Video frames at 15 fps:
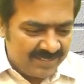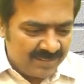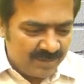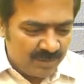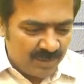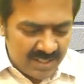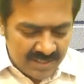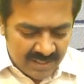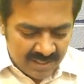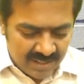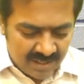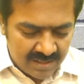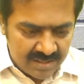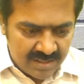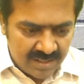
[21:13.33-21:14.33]
What is the
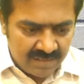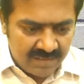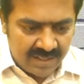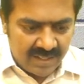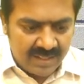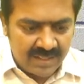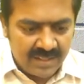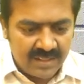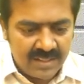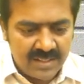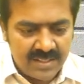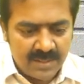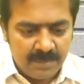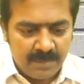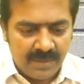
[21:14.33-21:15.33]
cost driver rate?
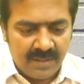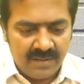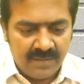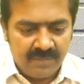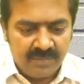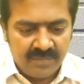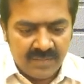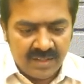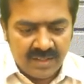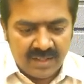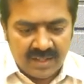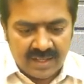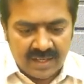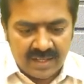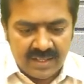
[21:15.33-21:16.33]
Simple.
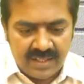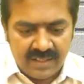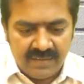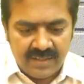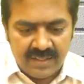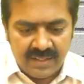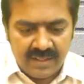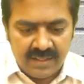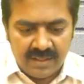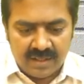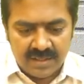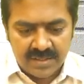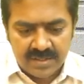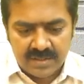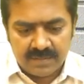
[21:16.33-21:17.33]
Activity
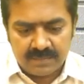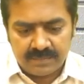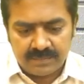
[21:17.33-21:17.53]
cost